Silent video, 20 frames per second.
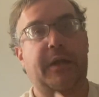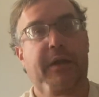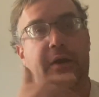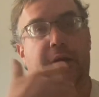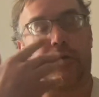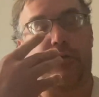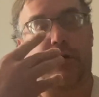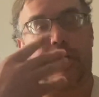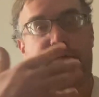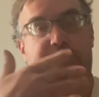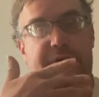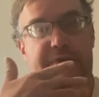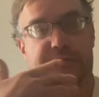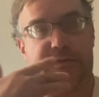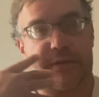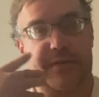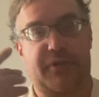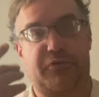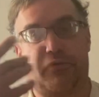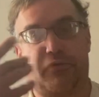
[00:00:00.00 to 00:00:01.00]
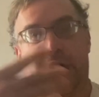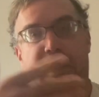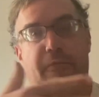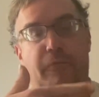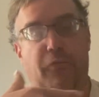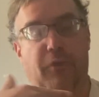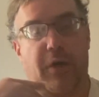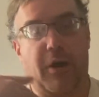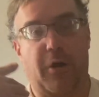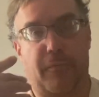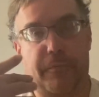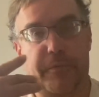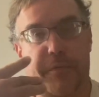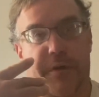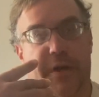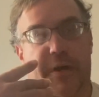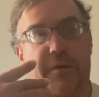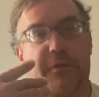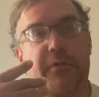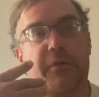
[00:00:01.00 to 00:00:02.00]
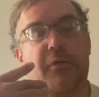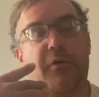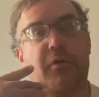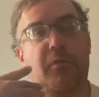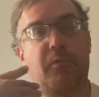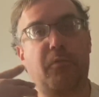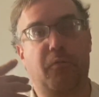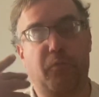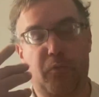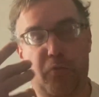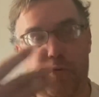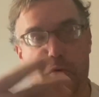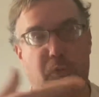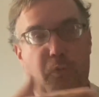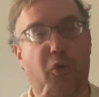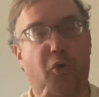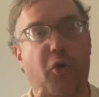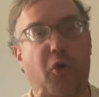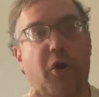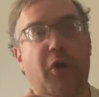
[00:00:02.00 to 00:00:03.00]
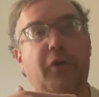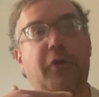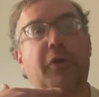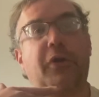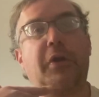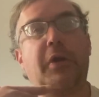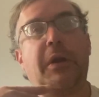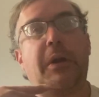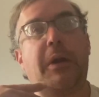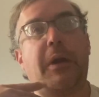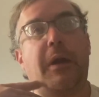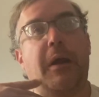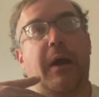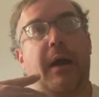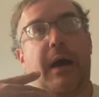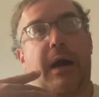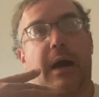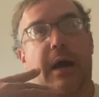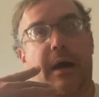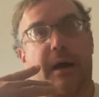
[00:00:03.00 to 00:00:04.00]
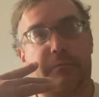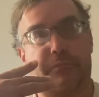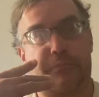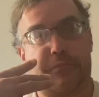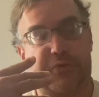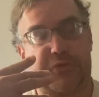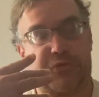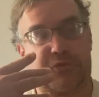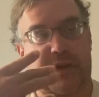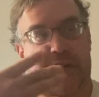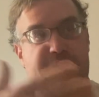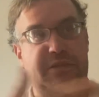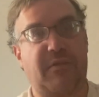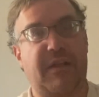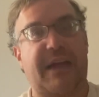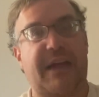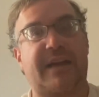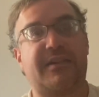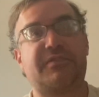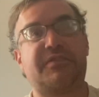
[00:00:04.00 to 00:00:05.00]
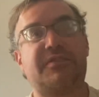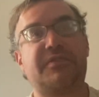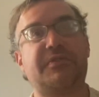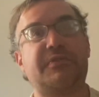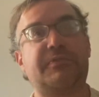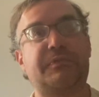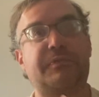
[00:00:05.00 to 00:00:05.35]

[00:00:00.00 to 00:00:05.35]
and obviously that drive will help me learn more um, stress less